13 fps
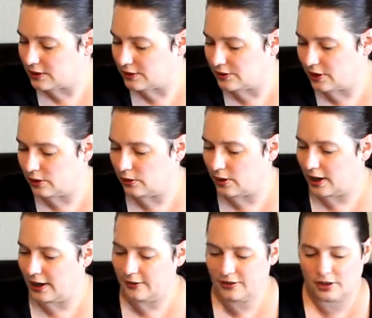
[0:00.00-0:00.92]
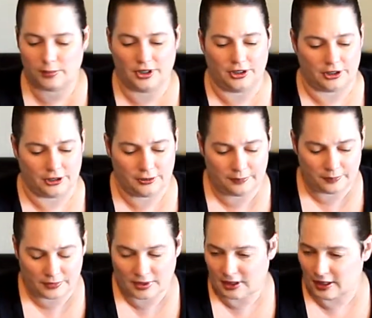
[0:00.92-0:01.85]
So I have some here,
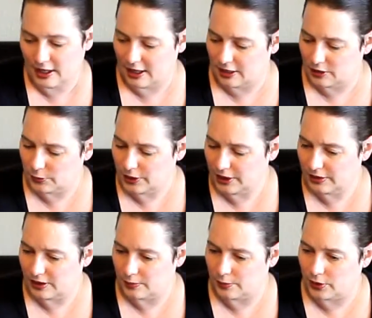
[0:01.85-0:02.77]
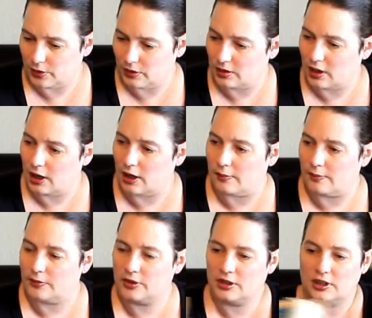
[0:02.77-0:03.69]
and it's pretty simple.
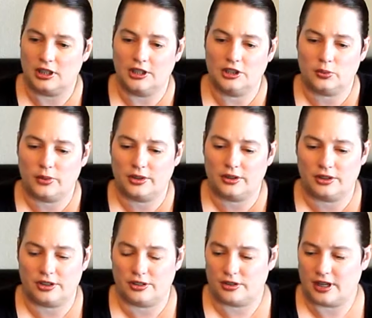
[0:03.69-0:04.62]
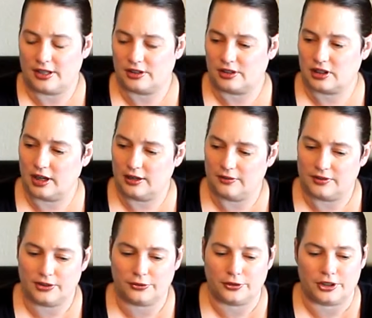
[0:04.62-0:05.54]
Each one has kind of
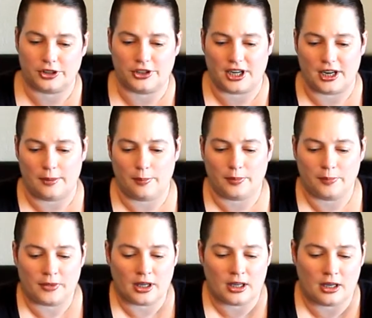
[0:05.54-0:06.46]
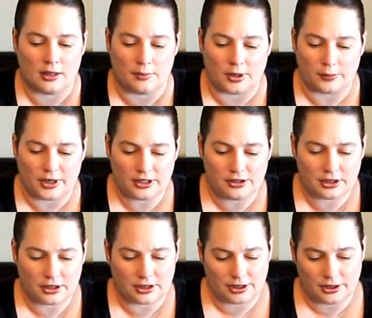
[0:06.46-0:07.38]
different shape, but
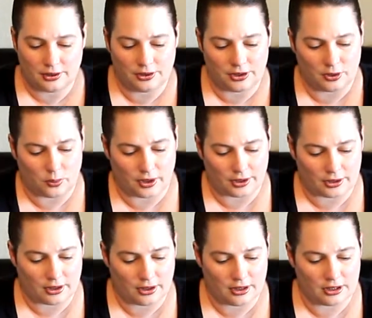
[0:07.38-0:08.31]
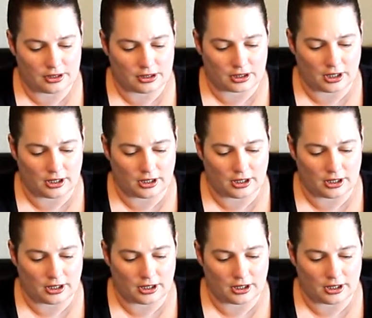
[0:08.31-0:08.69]
basically you want to